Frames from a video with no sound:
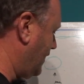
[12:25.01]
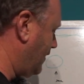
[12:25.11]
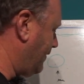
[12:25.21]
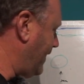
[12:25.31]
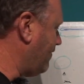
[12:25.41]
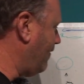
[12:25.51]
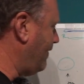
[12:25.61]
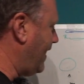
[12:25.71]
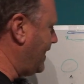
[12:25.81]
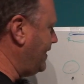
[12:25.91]
The figure of
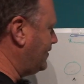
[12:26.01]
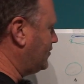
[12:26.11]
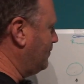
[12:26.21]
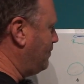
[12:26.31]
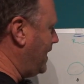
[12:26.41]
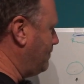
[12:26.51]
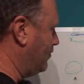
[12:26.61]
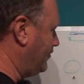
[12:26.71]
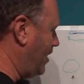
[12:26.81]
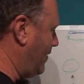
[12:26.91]
eight, some
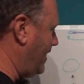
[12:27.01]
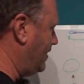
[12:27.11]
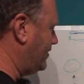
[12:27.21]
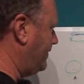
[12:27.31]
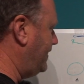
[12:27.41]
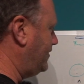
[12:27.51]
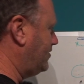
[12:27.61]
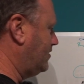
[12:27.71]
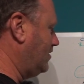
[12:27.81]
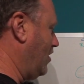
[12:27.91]
people do it as if it's